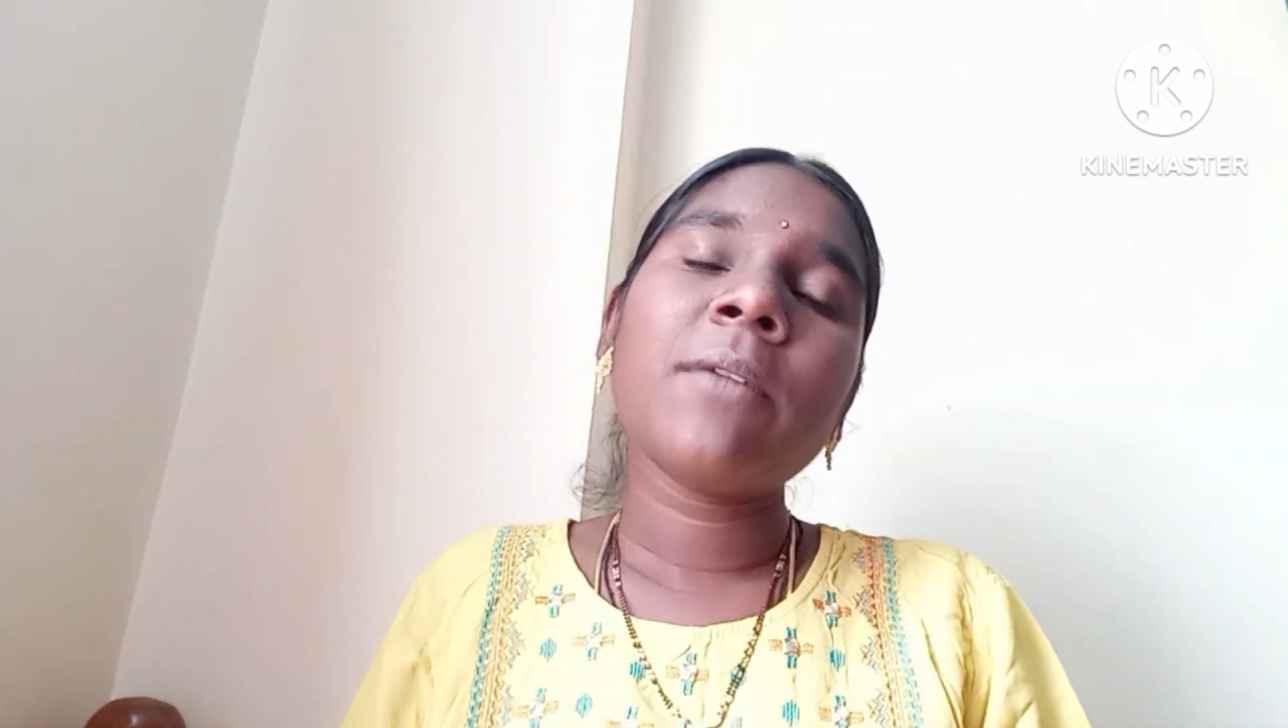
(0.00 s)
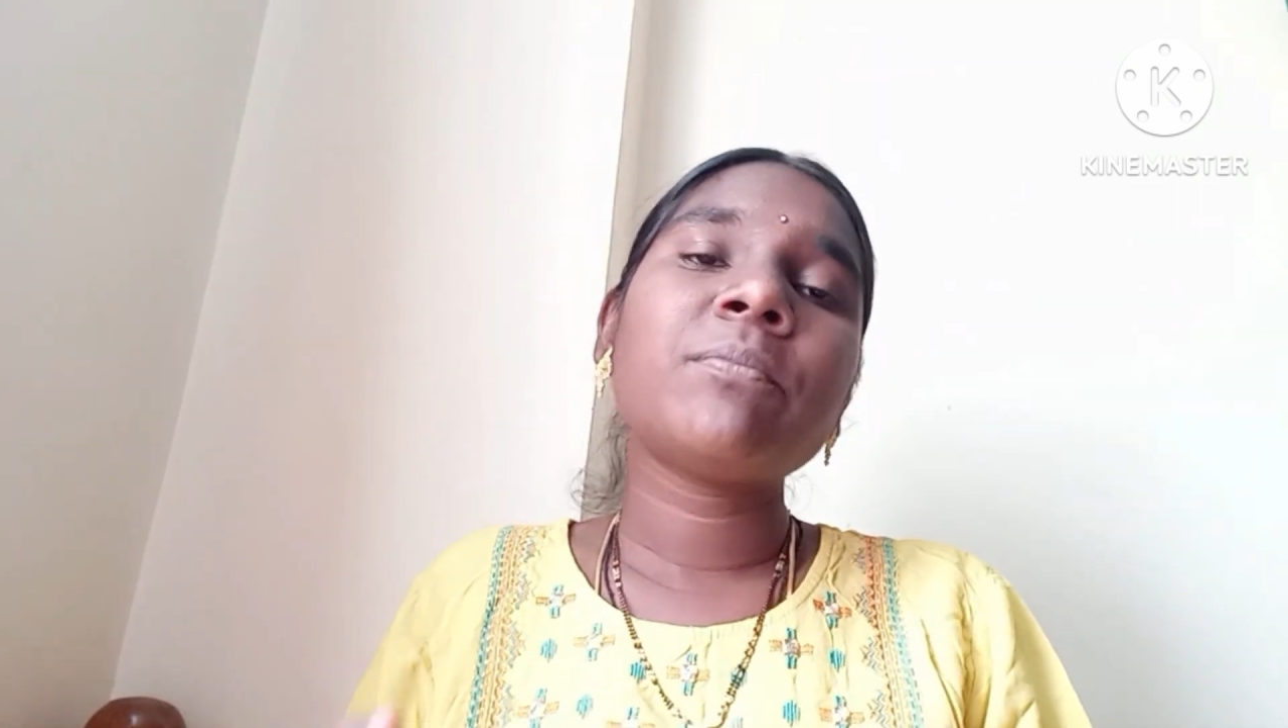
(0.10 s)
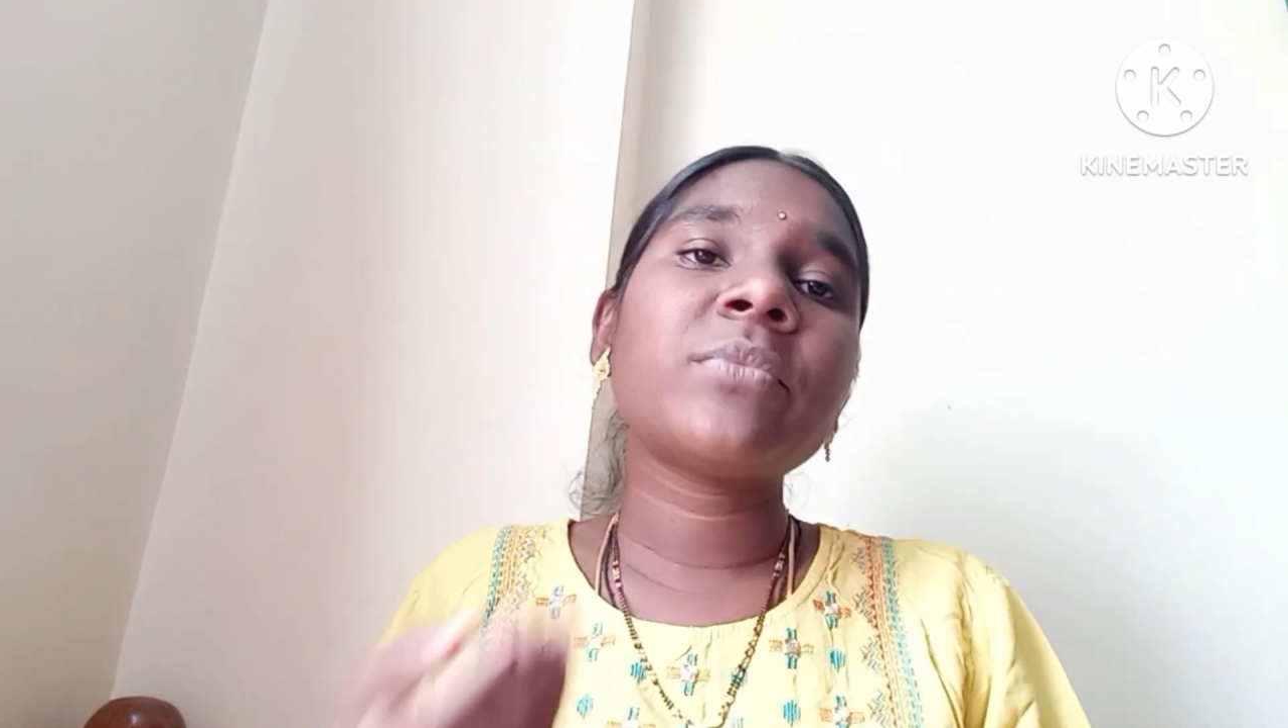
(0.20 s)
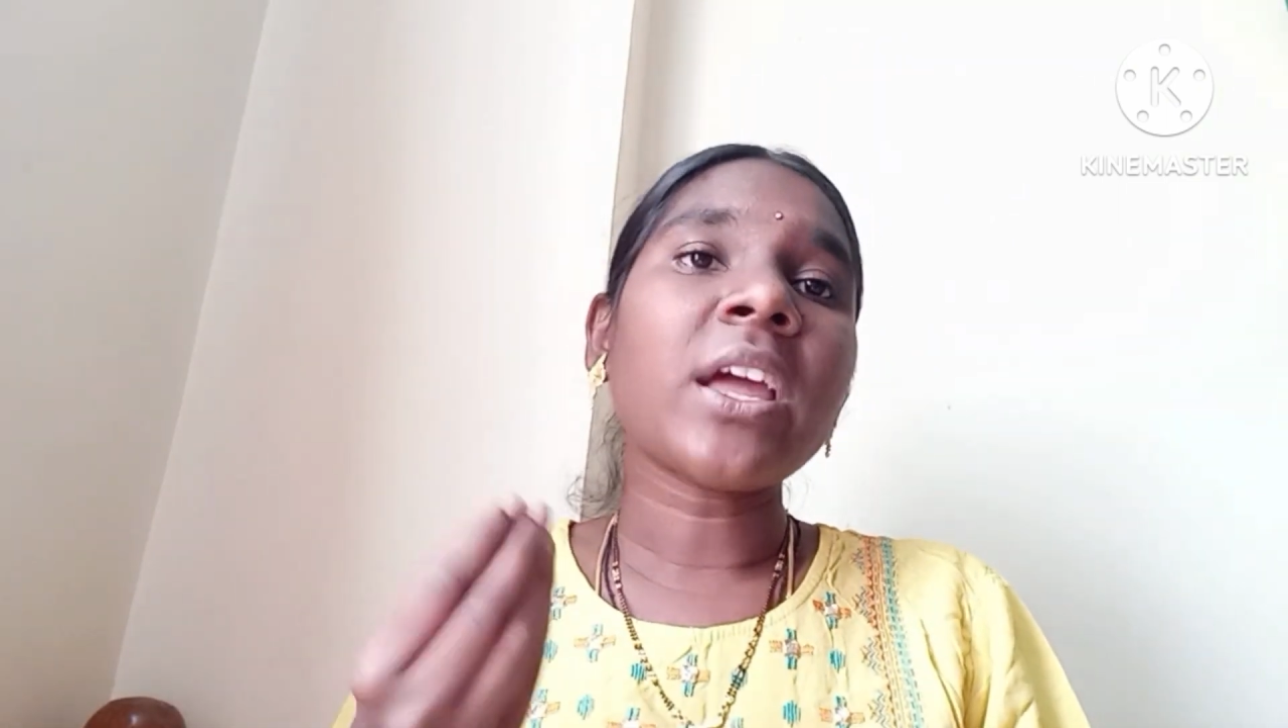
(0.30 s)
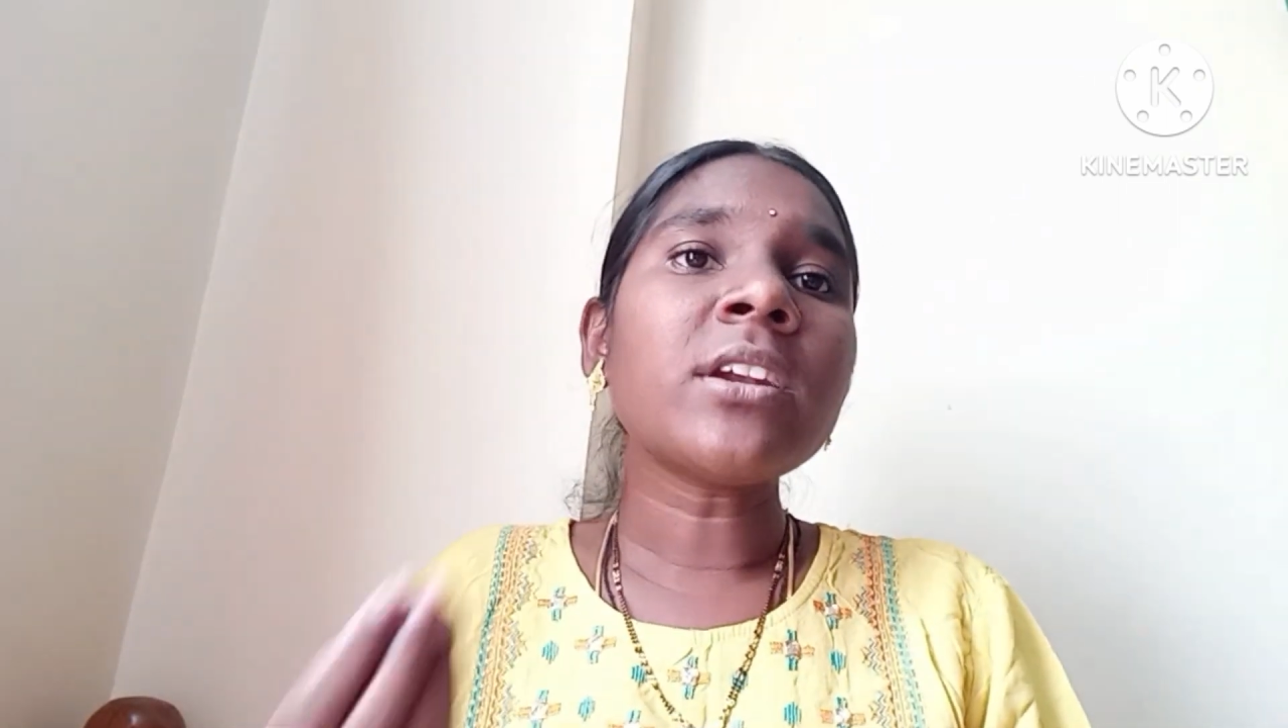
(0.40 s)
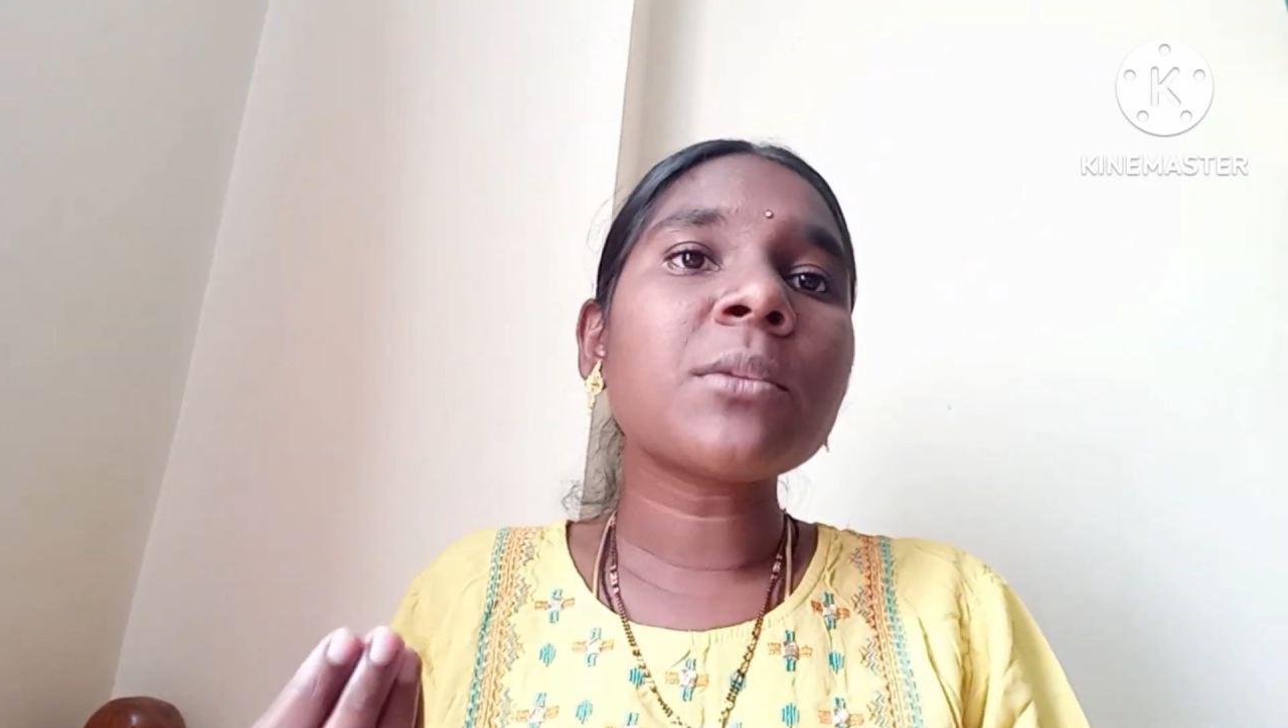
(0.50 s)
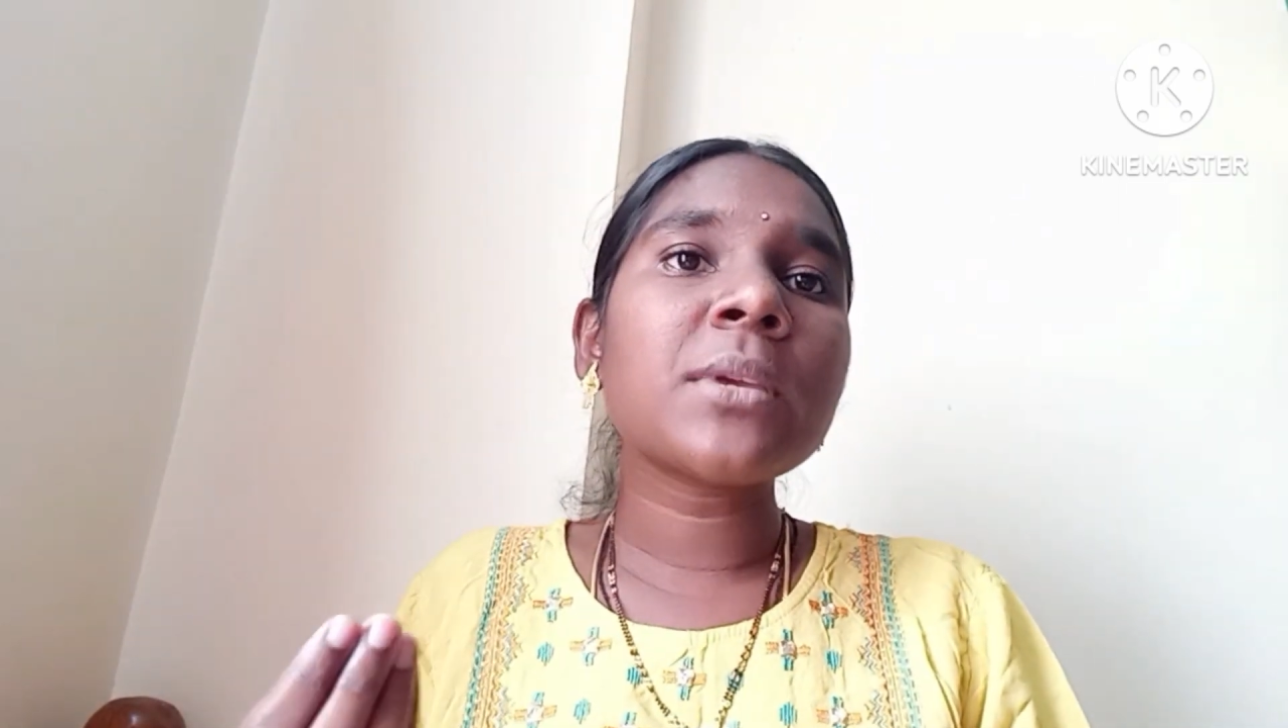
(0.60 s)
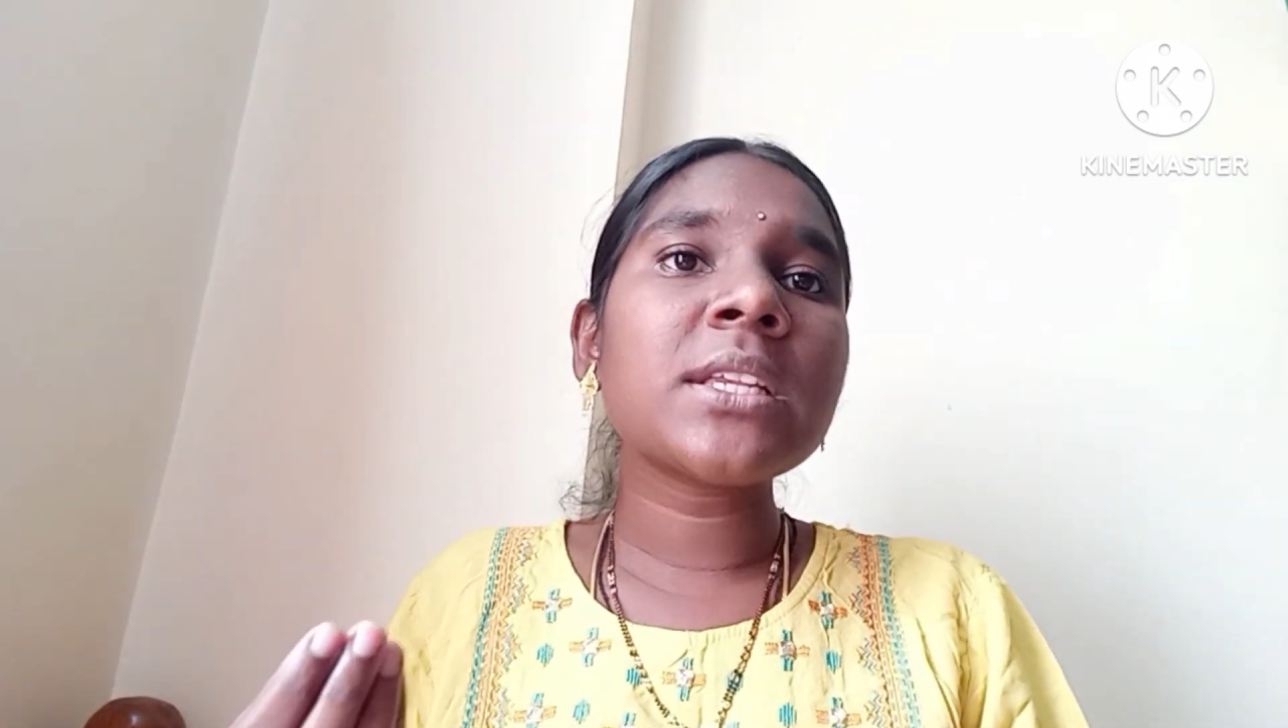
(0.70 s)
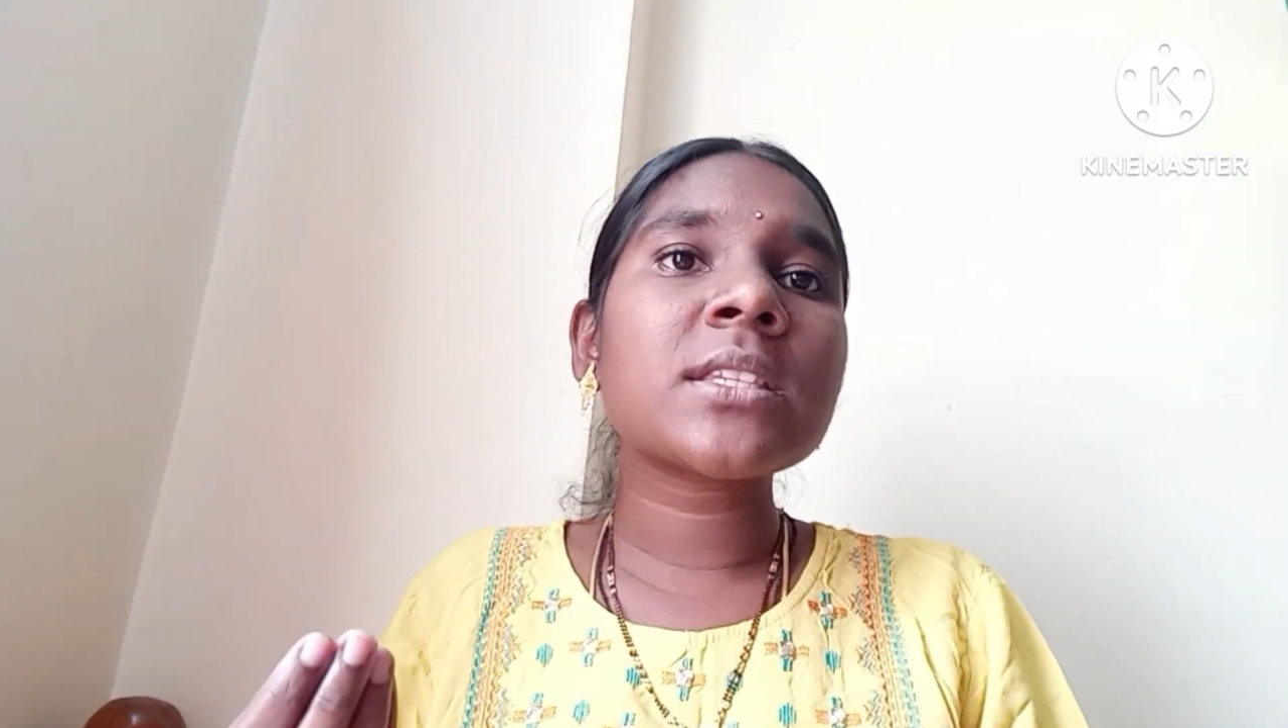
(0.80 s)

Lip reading: Then it means